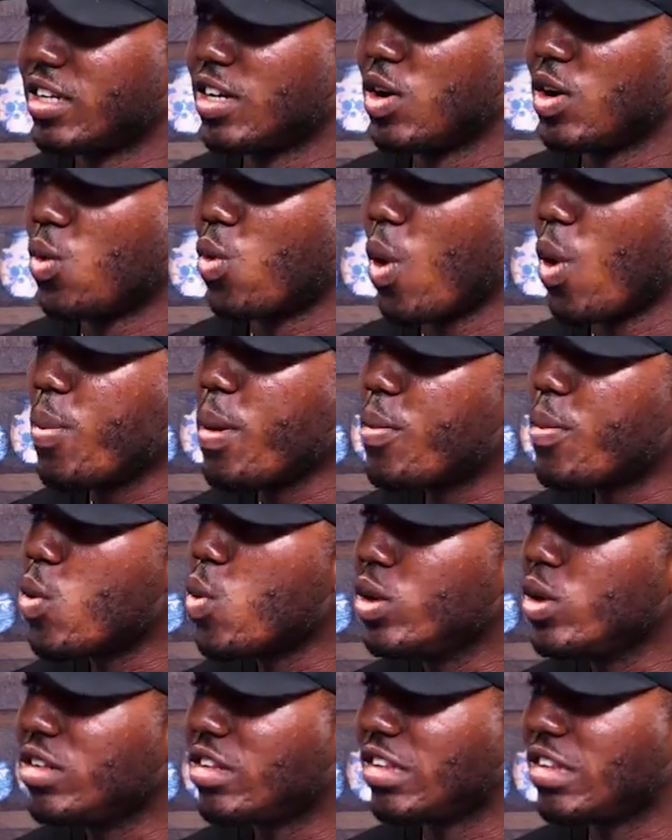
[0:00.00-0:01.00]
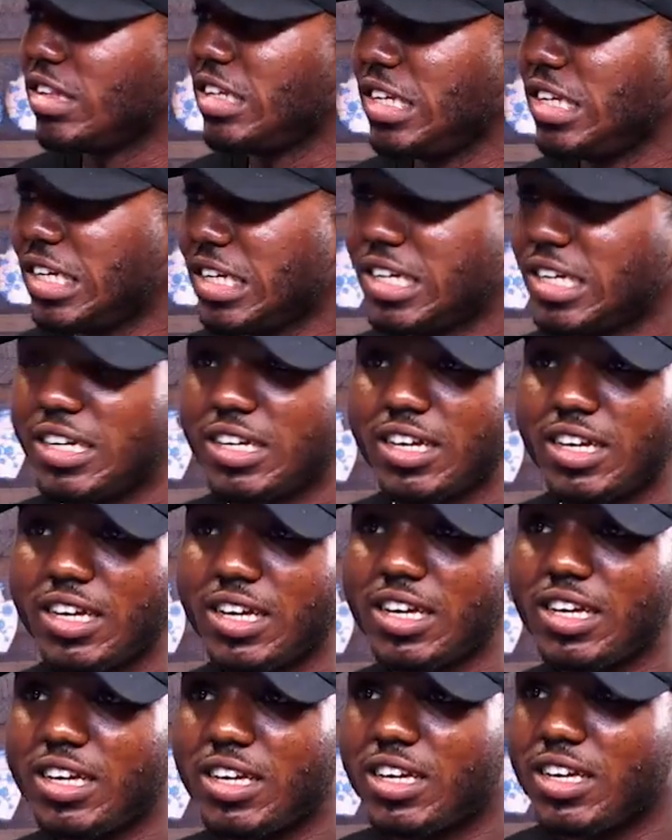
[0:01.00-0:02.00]
what people will see
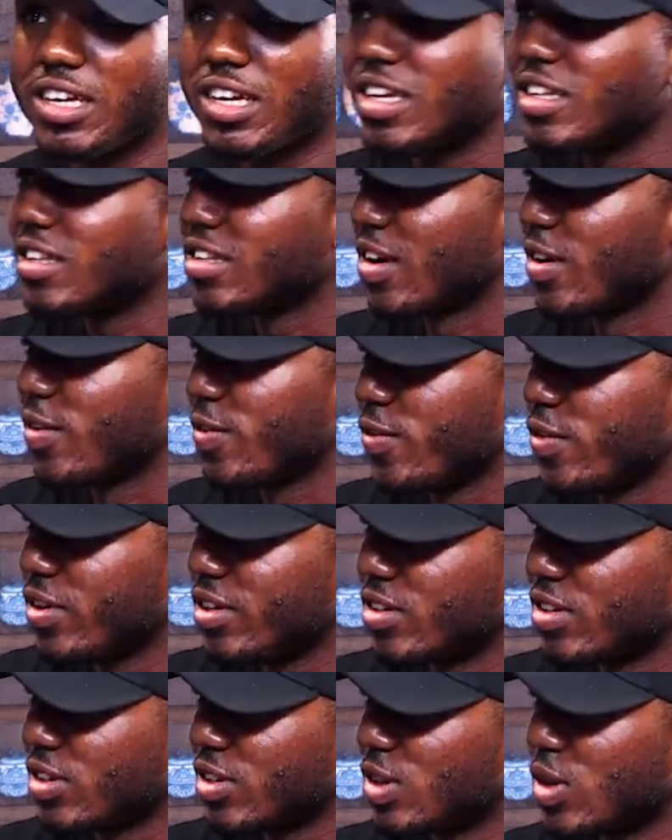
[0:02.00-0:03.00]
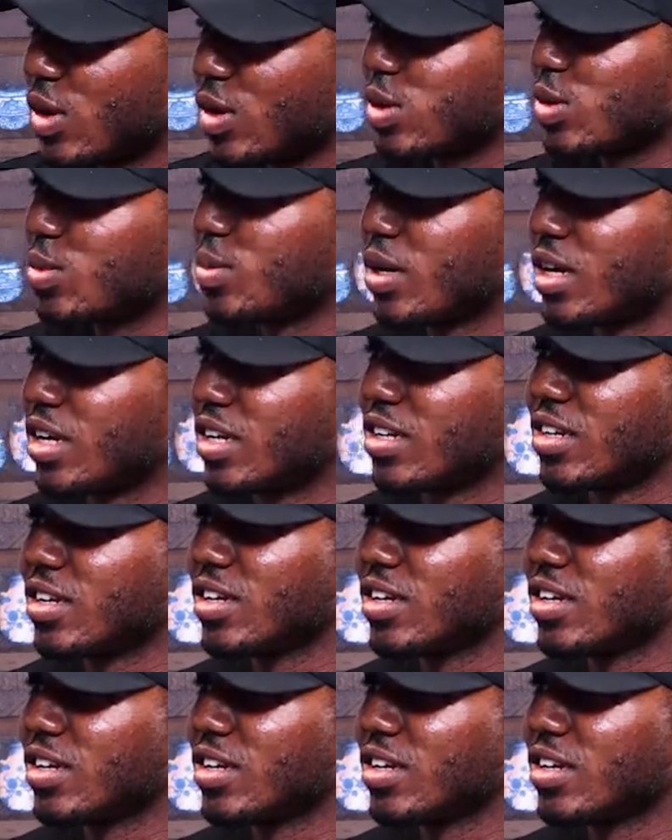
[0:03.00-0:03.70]
is our face, not mine.